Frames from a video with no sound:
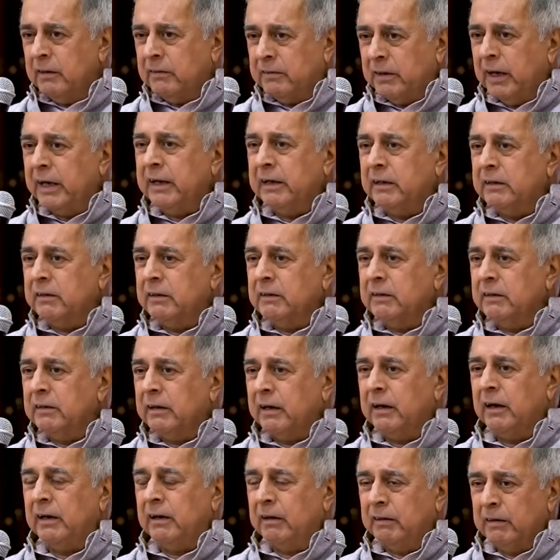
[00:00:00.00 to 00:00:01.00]
right?
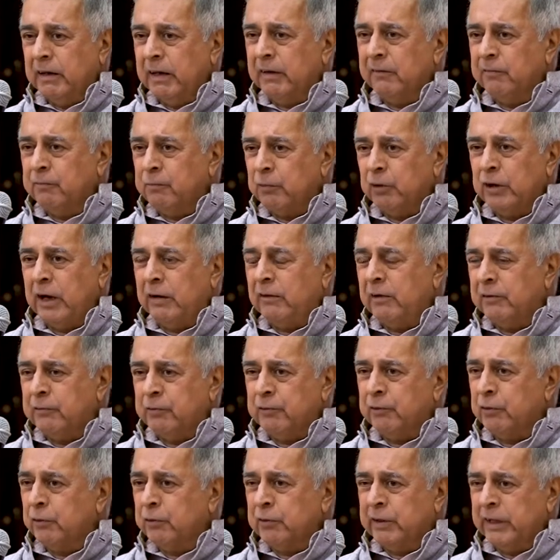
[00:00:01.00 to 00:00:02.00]
If Munawar
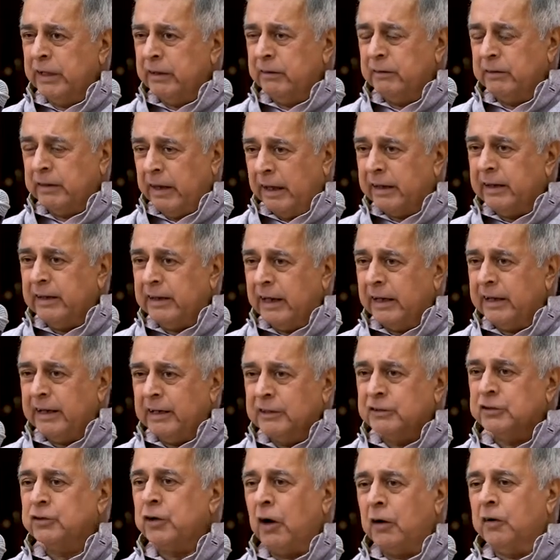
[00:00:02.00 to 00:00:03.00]
Farooqi, like
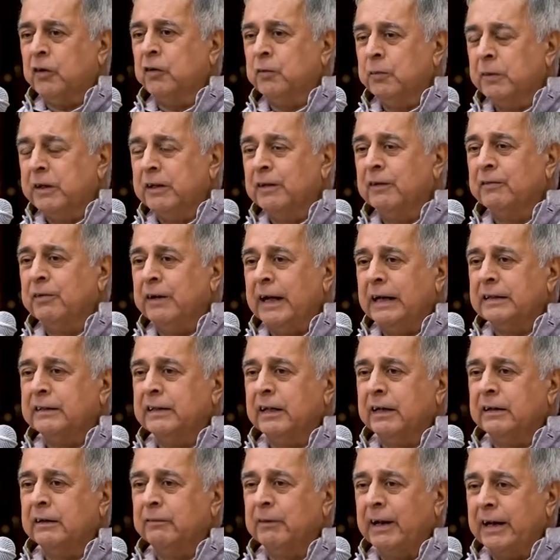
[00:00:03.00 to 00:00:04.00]
it shocks me the fact
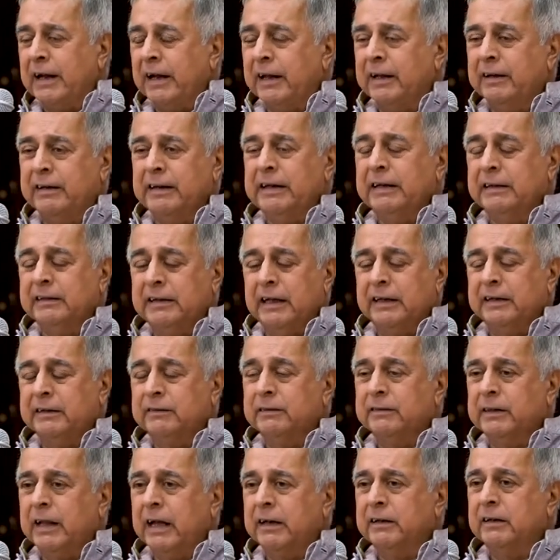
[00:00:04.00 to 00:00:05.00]
that when I read
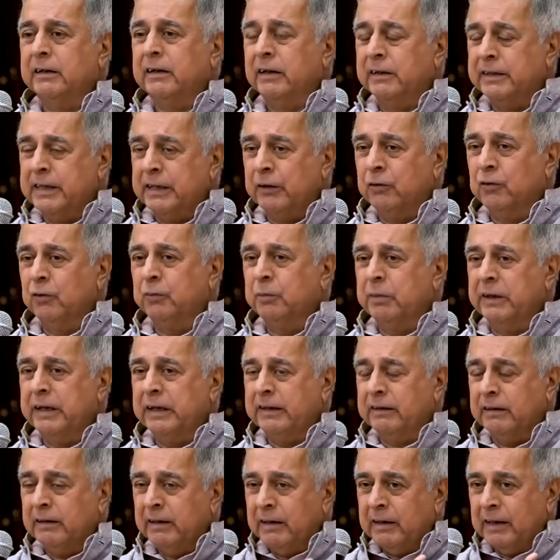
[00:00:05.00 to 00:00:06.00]
that he could
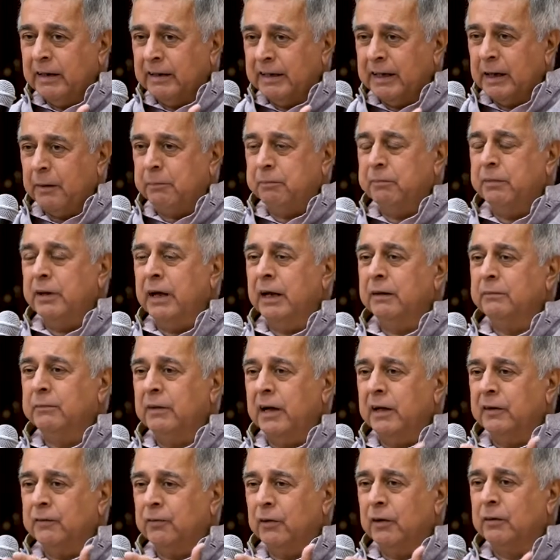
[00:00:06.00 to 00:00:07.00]
be kept behind
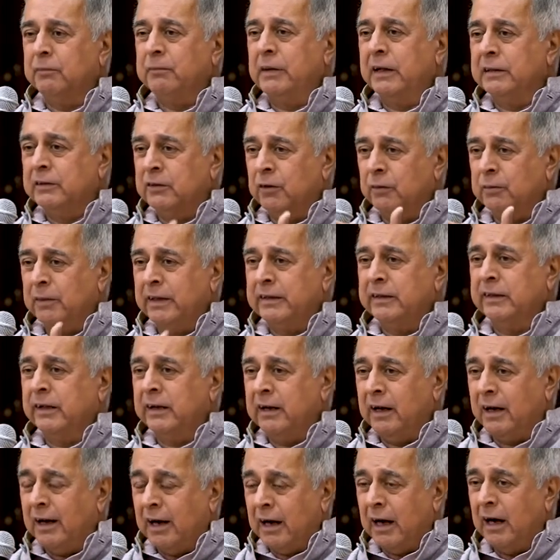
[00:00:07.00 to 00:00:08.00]
bars for a month or month
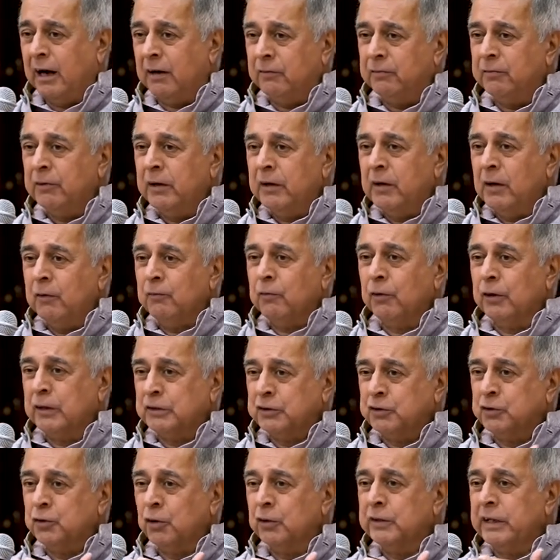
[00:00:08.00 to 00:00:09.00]
and a half for a
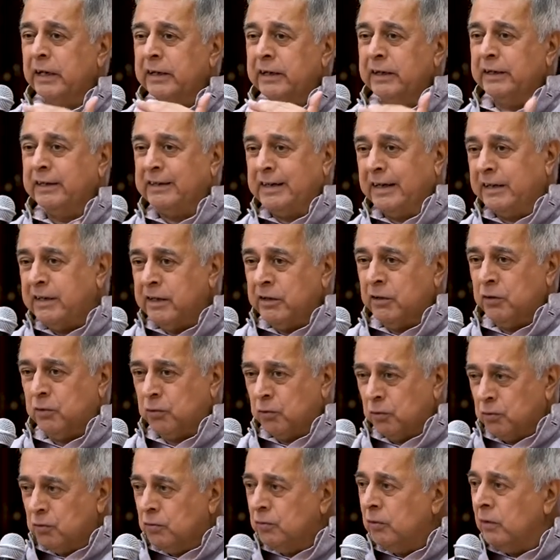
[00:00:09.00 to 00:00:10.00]
show that he didn't
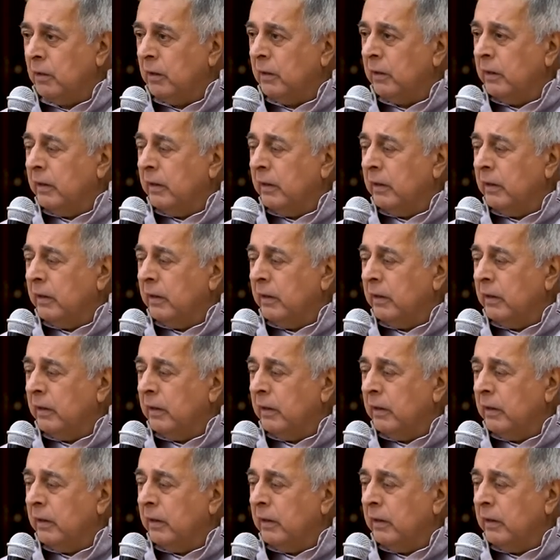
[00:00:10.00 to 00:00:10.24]
do,